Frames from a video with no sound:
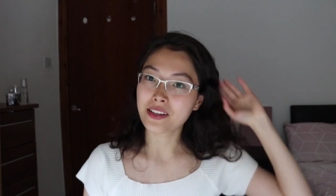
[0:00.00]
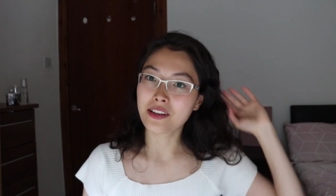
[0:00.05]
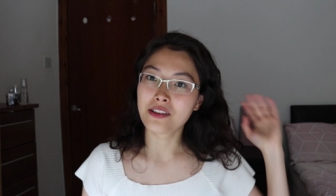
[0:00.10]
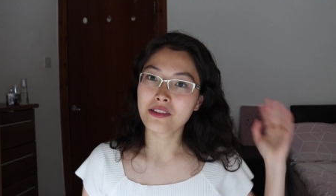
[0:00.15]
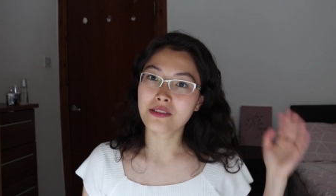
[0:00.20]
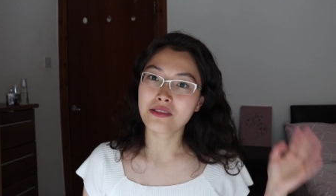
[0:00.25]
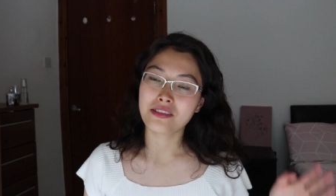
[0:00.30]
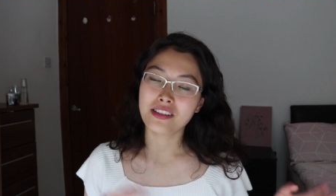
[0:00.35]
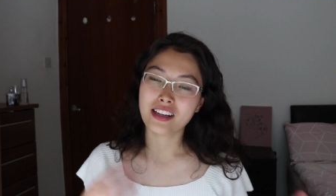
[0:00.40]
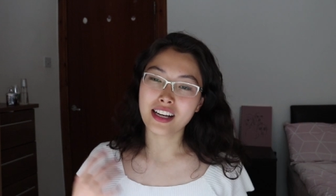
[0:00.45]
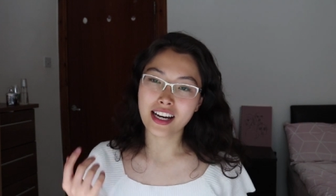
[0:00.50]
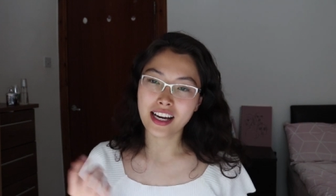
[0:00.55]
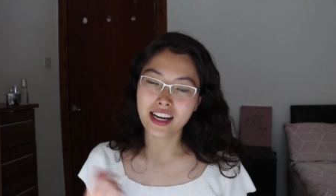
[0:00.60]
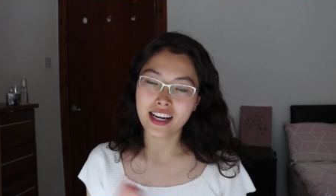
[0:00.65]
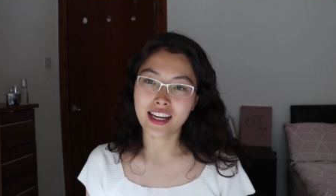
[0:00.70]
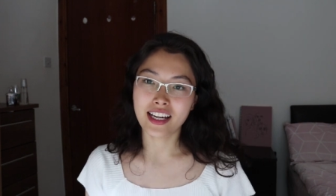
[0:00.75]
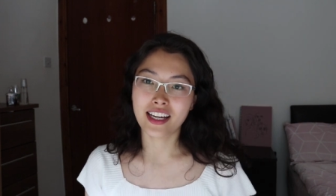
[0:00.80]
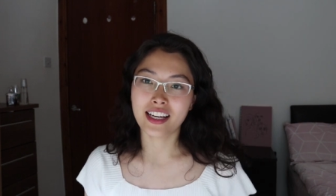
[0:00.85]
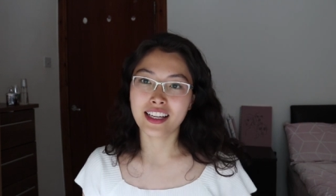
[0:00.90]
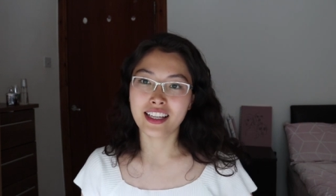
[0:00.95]
So
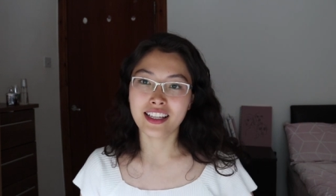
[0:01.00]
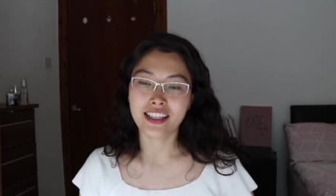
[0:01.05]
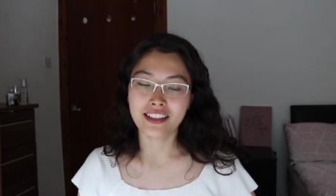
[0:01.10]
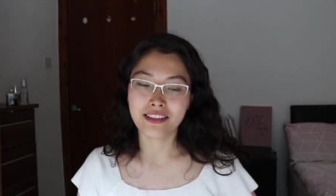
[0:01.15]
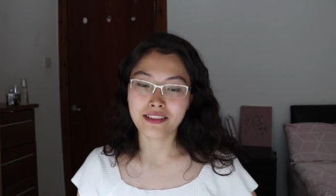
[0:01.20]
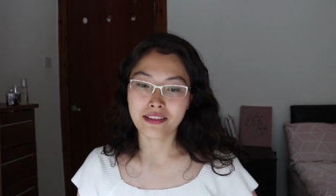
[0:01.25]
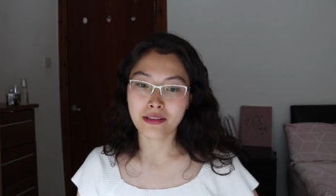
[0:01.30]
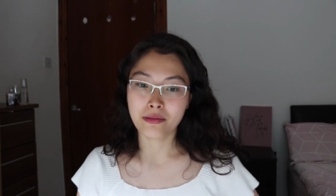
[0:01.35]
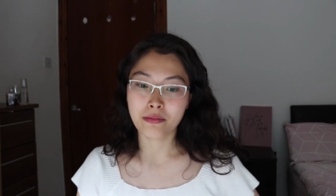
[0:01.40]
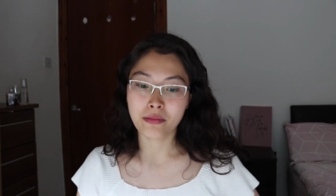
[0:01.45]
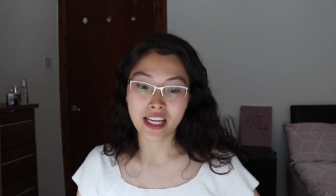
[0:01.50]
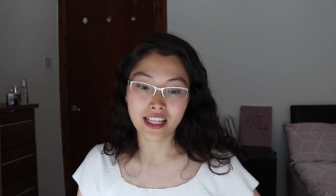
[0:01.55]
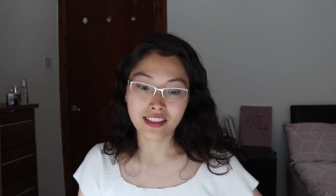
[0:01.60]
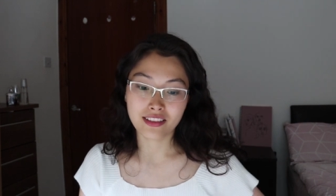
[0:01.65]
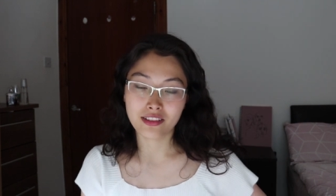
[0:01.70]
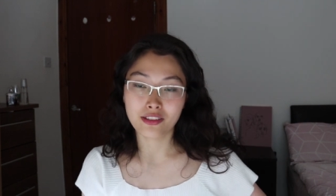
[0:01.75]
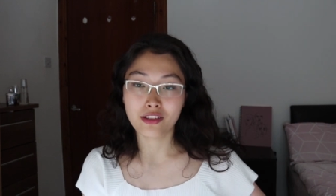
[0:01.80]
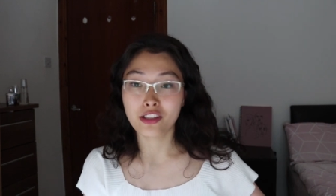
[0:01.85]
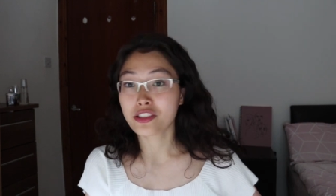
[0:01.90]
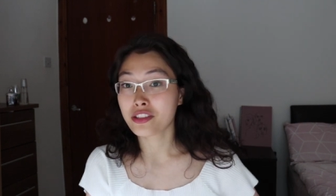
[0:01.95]
I
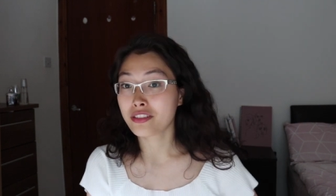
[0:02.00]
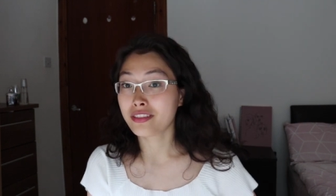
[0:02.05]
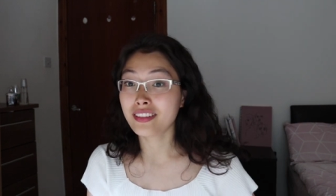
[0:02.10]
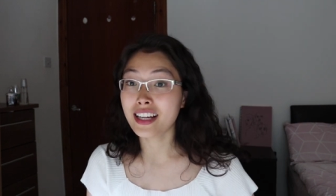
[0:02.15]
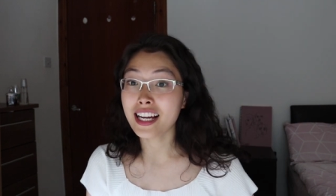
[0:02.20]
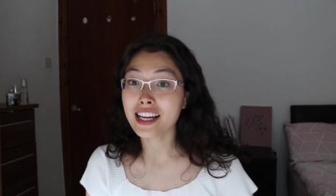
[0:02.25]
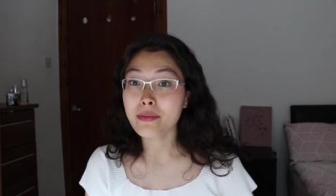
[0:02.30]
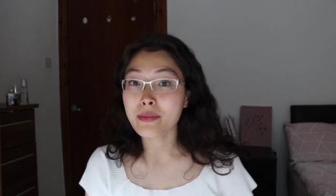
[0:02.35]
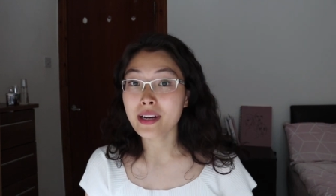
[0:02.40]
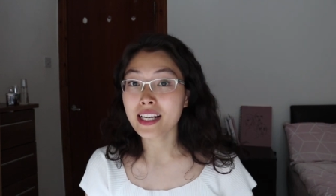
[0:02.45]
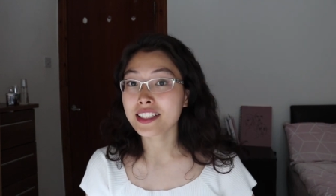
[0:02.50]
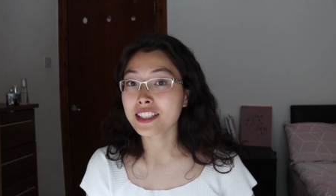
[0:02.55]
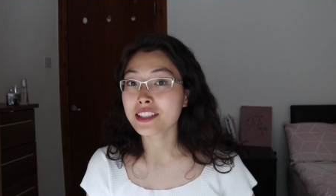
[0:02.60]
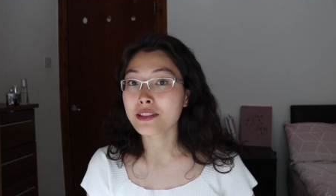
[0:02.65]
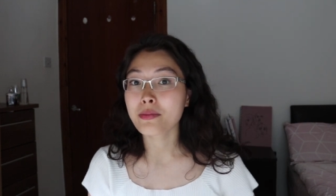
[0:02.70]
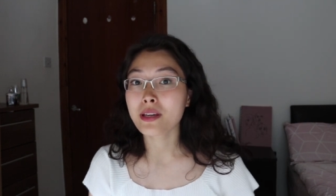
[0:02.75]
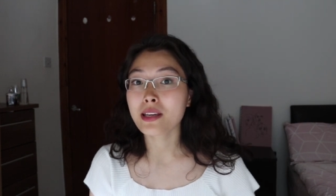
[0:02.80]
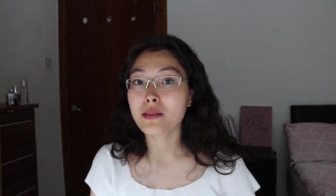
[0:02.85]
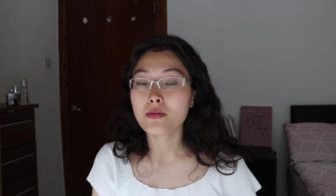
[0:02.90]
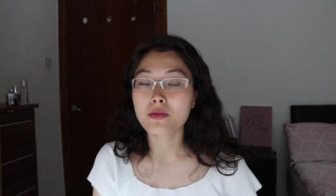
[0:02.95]
met a lot of
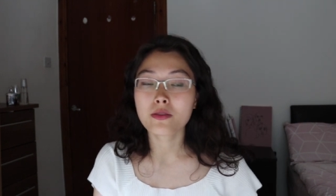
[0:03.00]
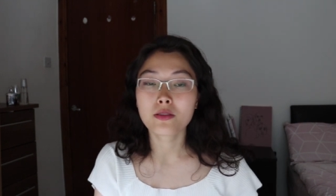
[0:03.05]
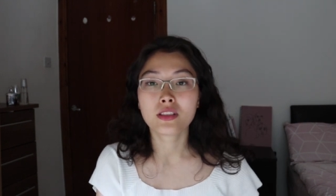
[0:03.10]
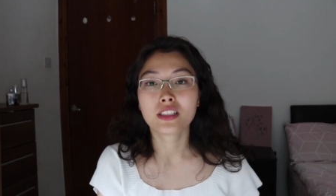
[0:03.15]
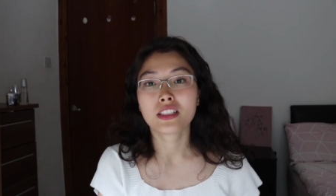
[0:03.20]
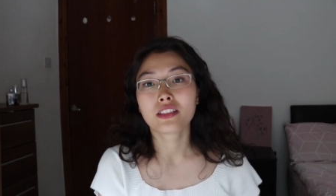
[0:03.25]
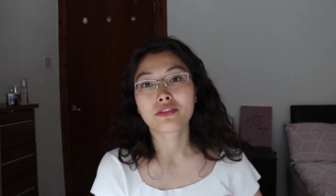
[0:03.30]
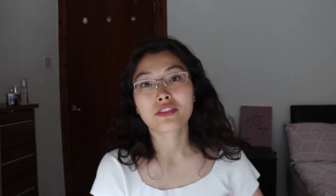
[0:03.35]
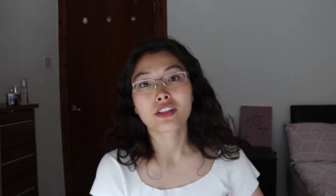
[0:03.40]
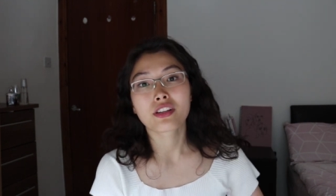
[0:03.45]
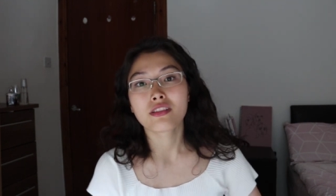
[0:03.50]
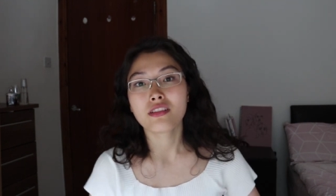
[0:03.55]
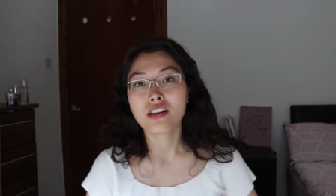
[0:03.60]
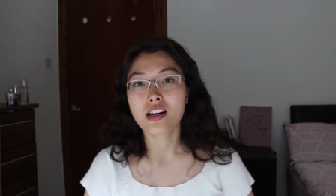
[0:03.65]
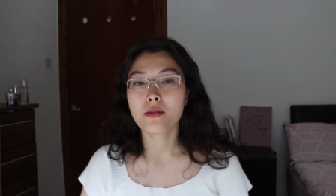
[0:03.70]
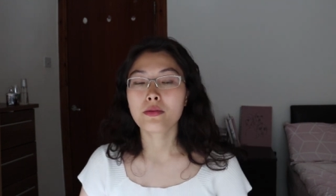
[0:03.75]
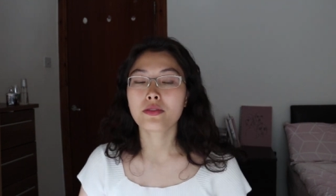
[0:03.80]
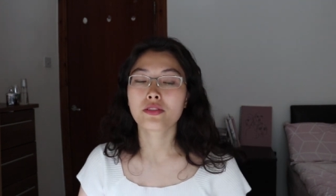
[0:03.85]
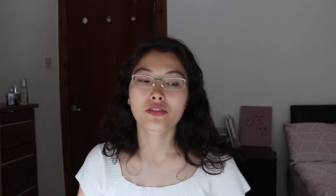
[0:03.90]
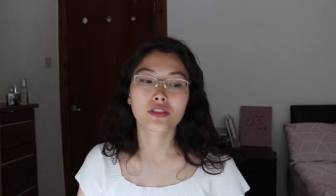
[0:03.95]
like-minded people at different
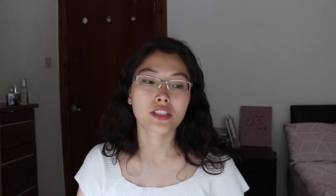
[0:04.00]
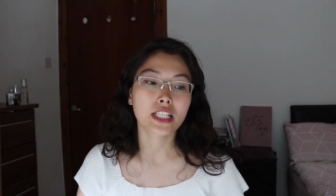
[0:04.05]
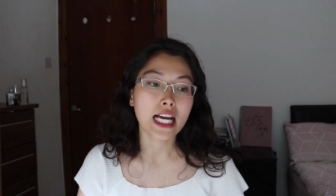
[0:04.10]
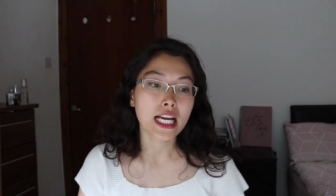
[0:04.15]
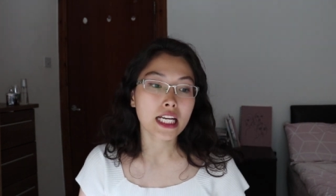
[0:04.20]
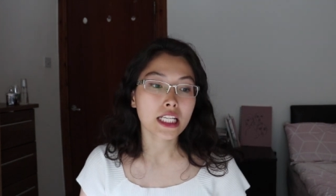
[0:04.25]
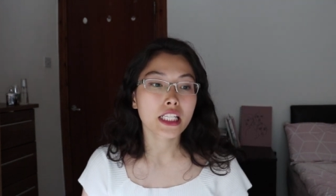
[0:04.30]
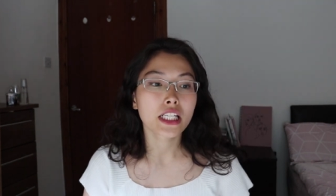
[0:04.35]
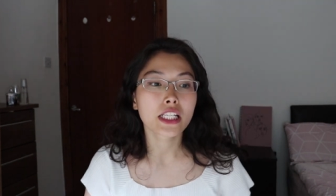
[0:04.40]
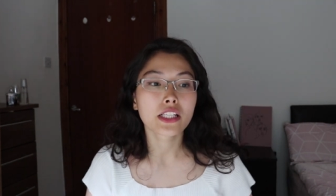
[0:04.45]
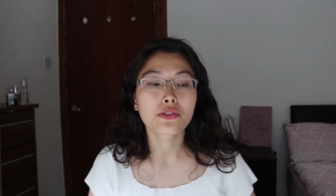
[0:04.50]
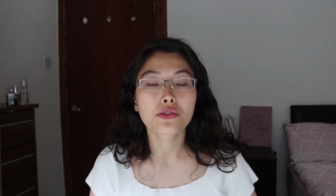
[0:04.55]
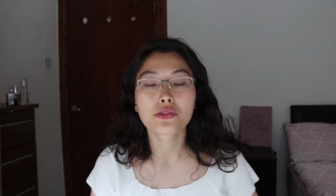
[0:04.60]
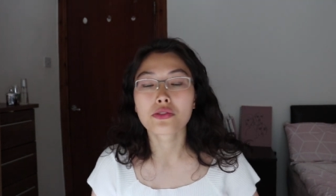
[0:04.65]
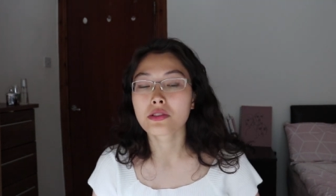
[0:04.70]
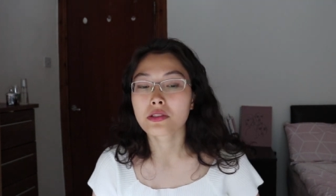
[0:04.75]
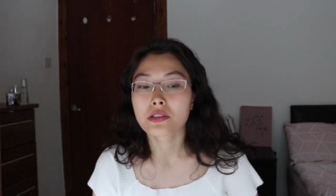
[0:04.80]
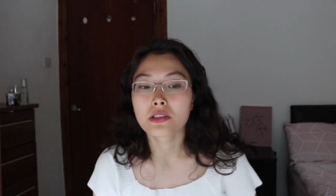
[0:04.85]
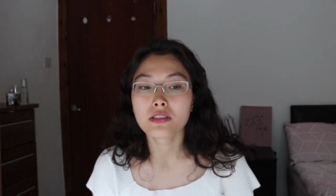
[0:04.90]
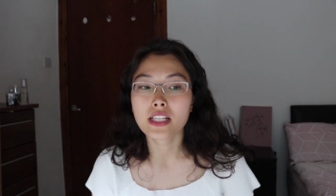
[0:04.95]
clubs, societies
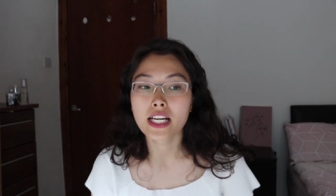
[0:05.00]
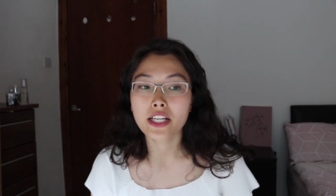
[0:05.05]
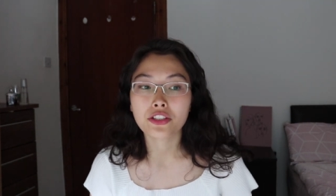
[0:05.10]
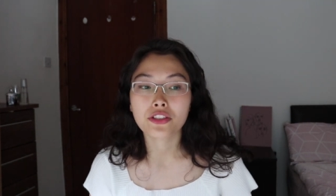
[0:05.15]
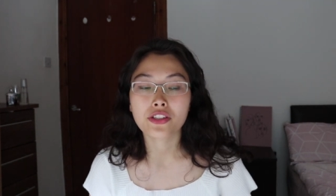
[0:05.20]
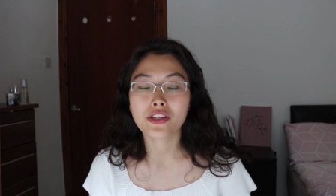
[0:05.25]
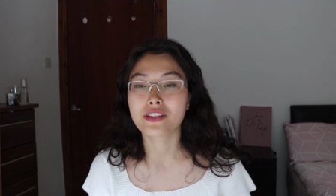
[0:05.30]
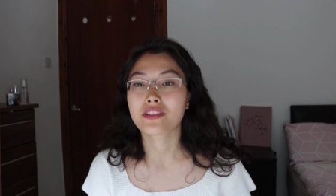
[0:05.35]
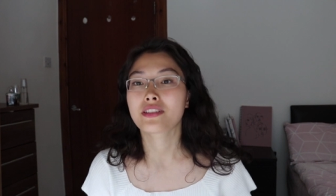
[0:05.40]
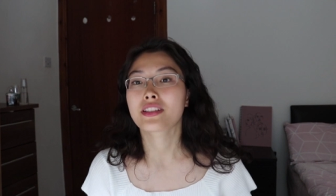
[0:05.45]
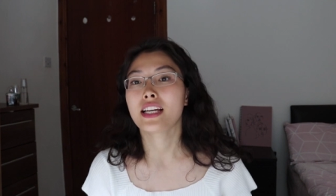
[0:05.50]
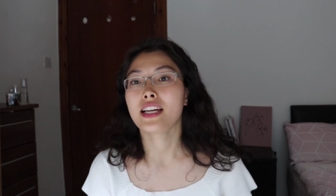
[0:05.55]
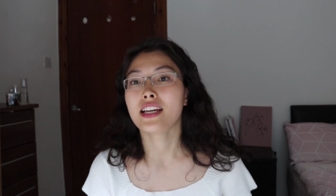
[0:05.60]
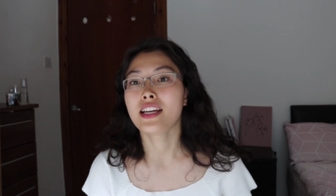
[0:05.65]
during the lectures,